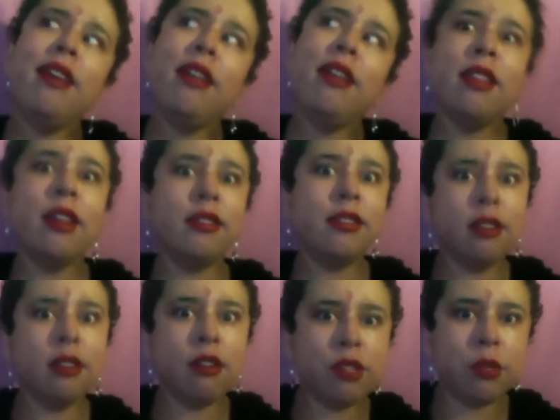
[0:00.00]
things
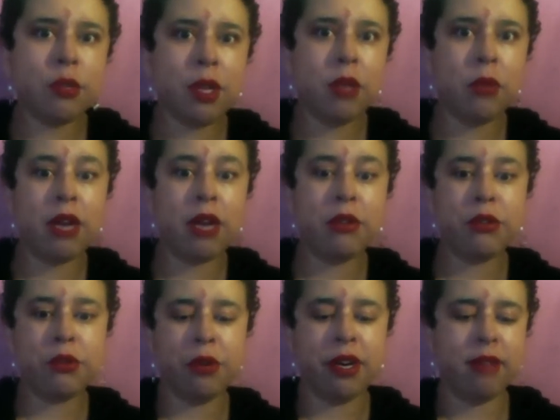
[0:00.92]
didn't go so well when I was
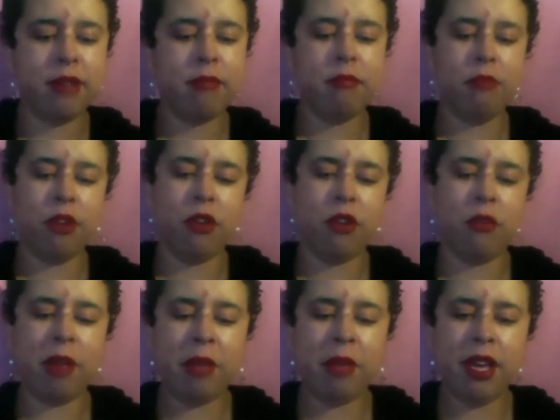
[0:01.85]
growing up.
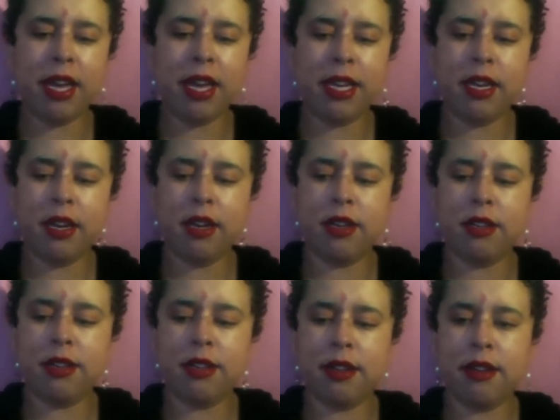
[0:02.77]
Maybe I
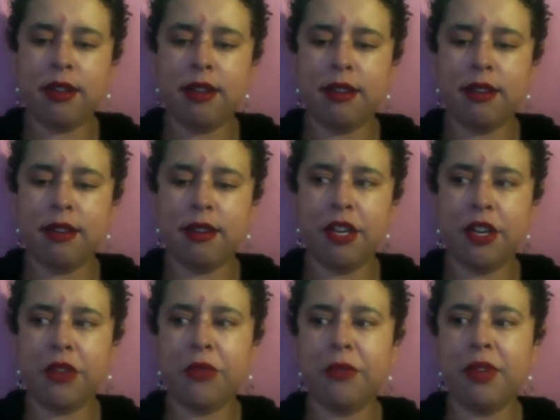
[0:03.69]
didn't,
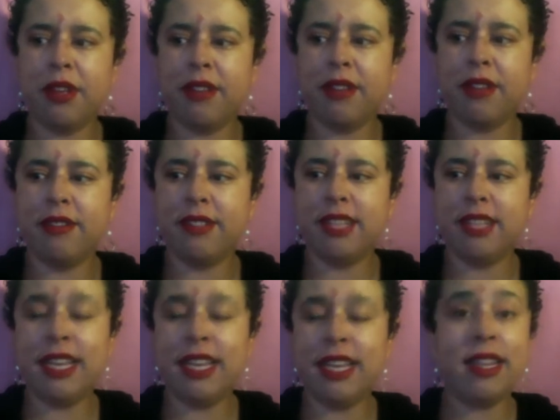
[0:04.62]
see
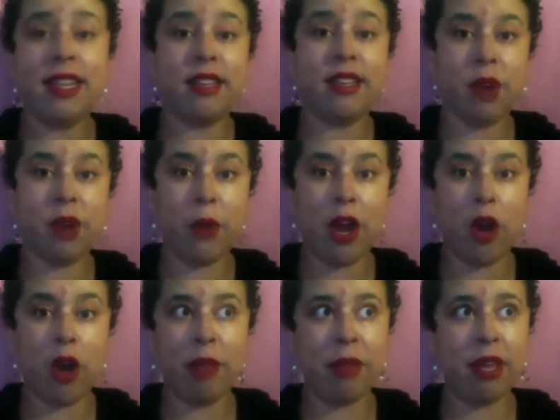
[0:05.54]
things the right
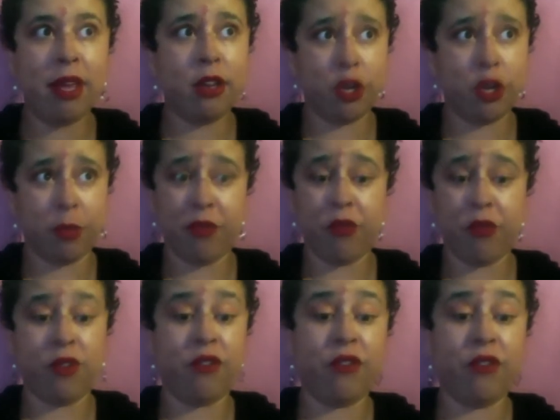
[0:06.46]
way, or maybe it took me
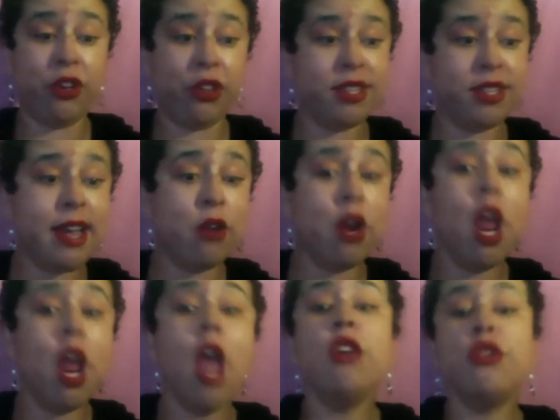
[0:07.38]
forever to figure this
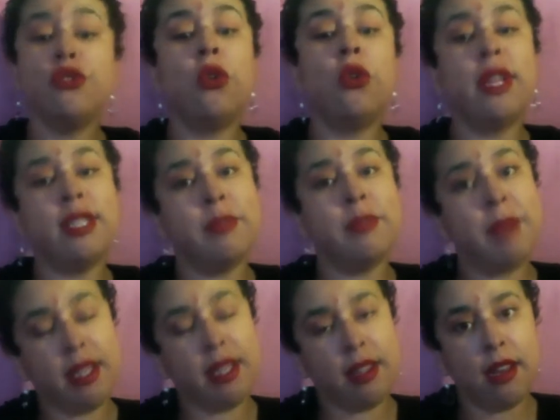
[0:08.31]
out. So let's
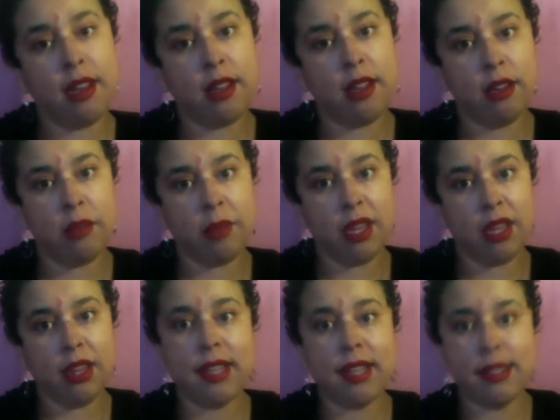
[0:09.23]
make it a little bit
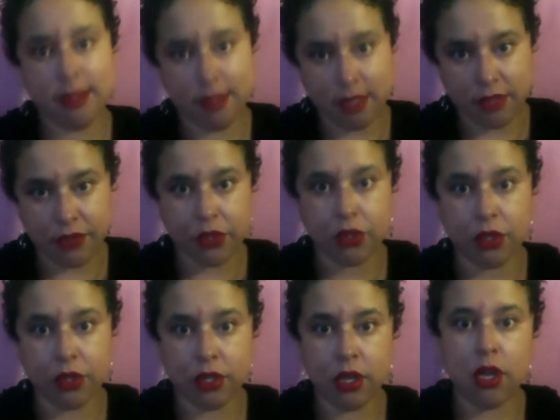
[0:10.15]
less
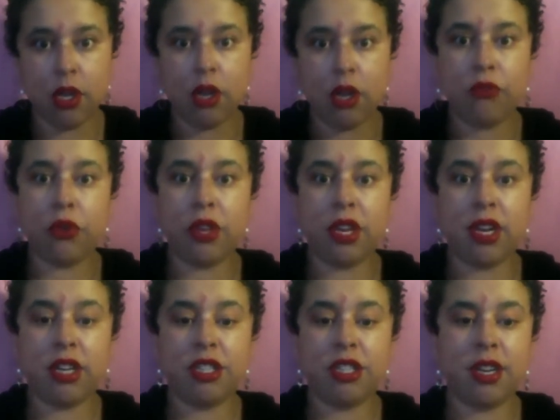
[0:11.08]
difficult for the
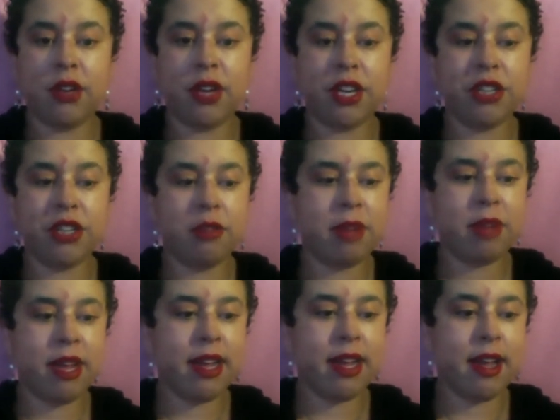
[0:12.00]
next generation
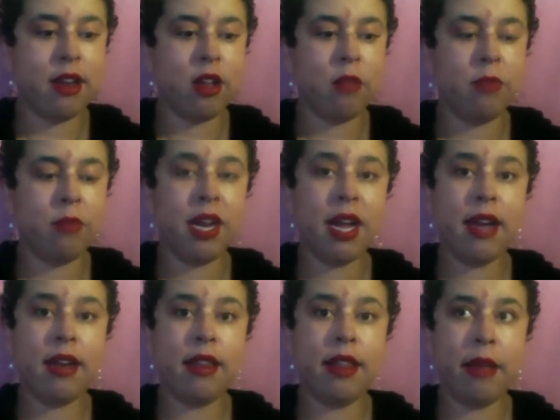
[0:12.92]
by kind of helping
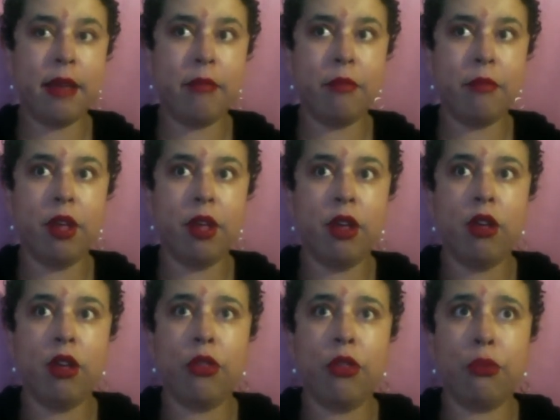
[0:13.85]
guide them
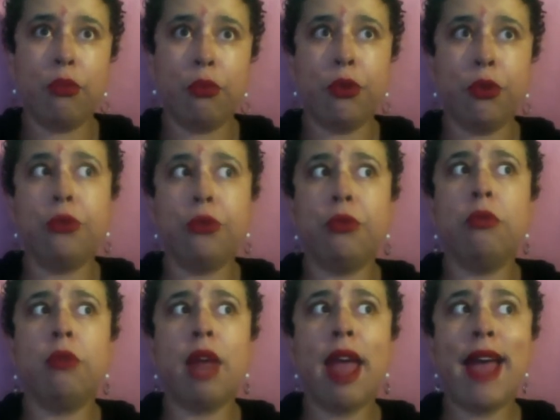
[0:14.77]
through
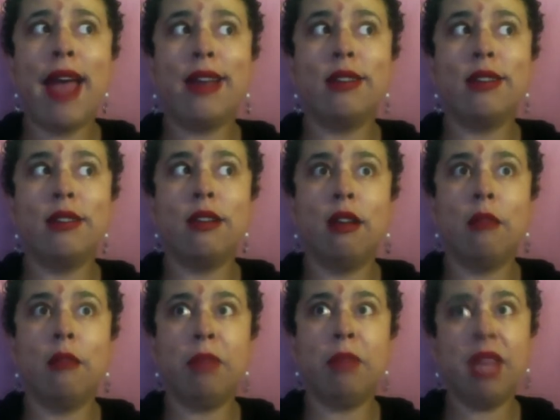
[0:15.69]
and
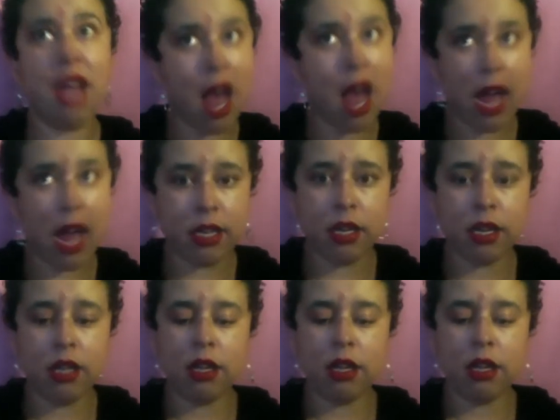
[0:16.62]
beyond
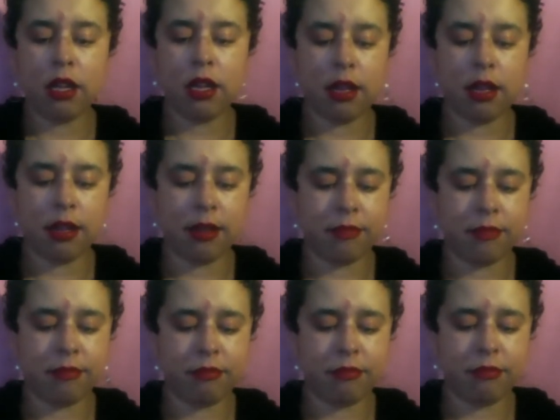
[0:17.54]

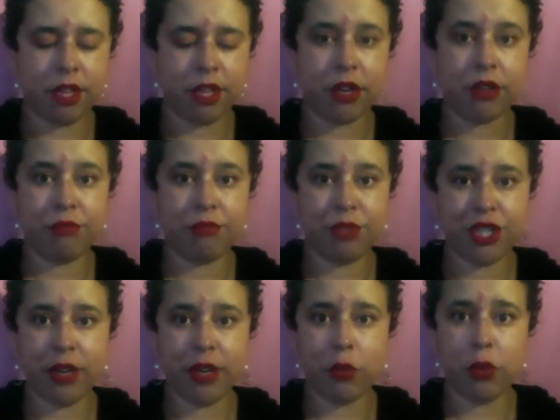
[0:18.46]
the
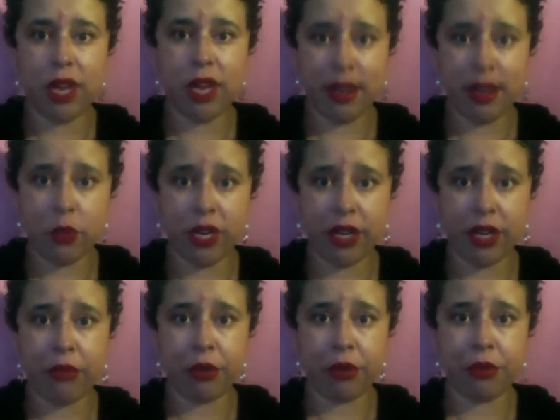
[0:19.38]
shit we have to
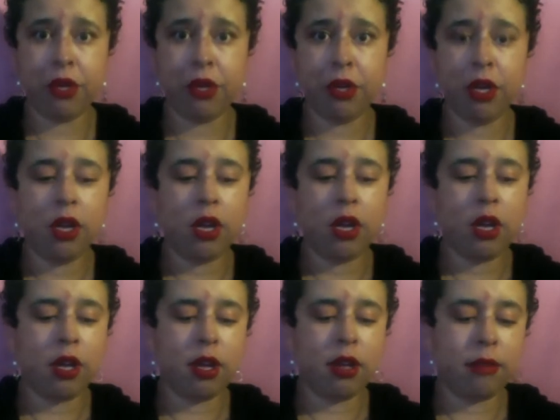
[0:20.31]
wade through,
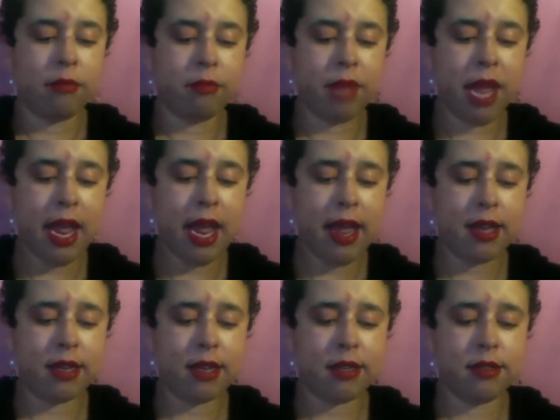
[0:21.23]

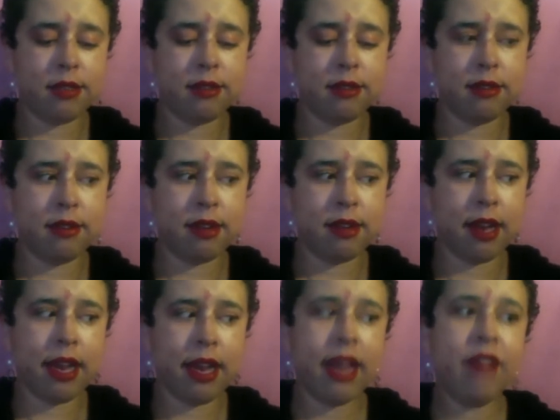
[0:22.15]
and
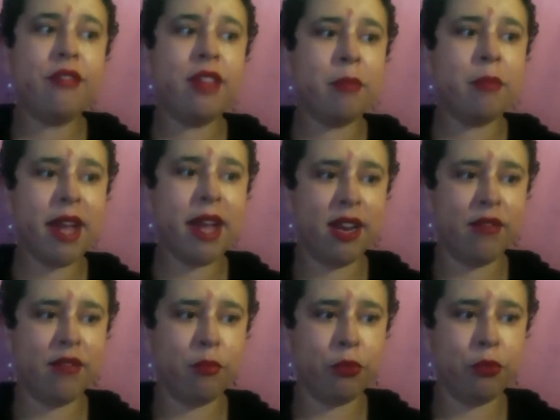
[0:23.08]
give them kind
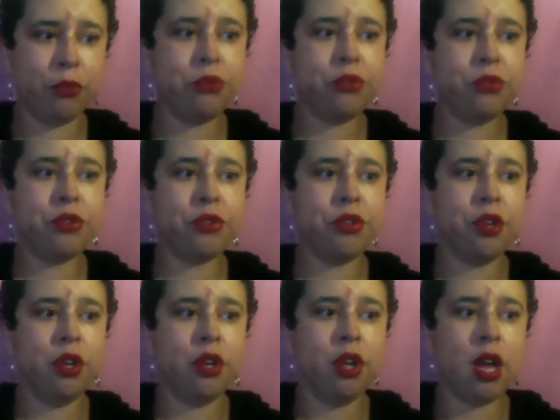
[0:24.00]
of a boost
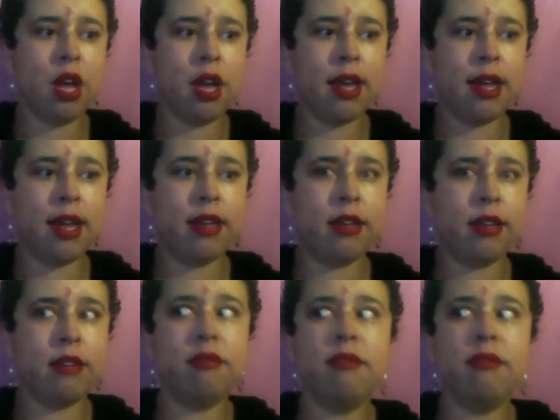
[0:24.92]
on